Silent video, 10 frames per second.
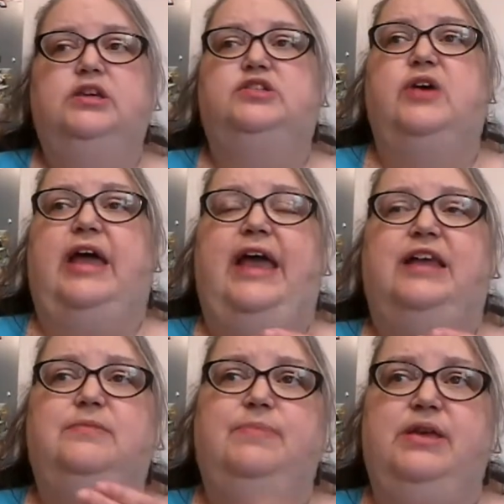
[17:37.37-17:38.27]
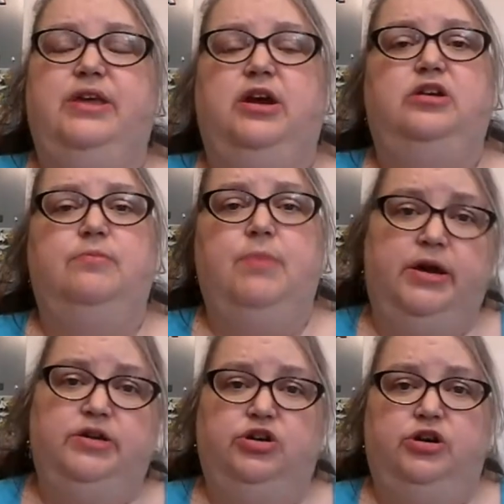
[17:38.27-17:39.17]
So I had to be there to
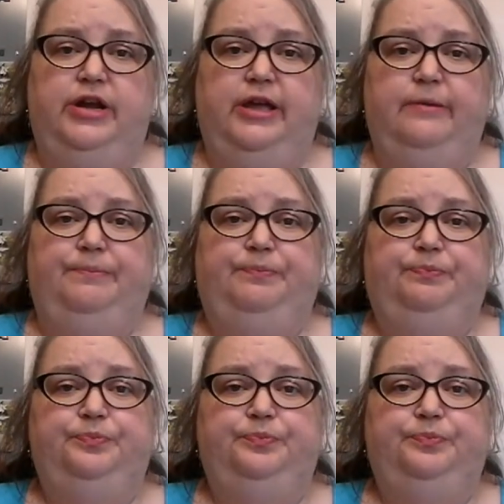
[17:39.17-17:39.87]
monitor him